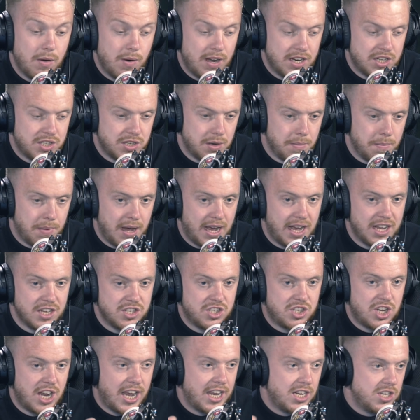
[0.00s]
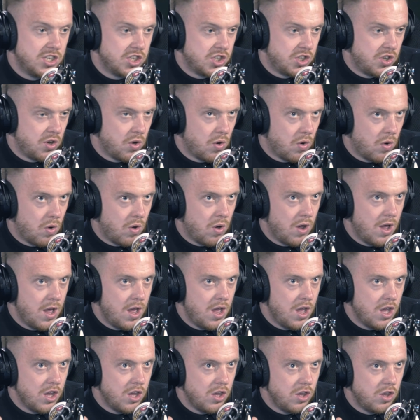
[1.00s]
question, but has changed your
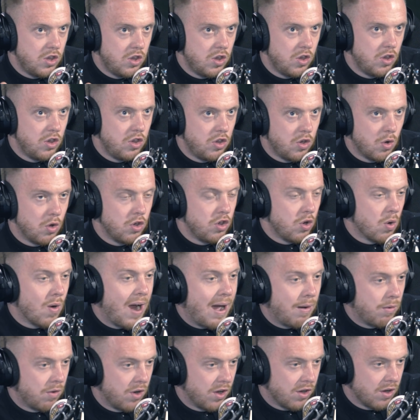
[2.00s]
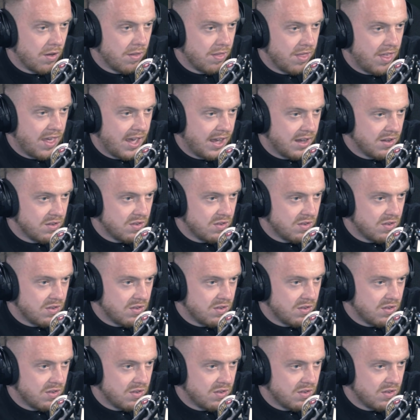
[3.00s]
outlook on things?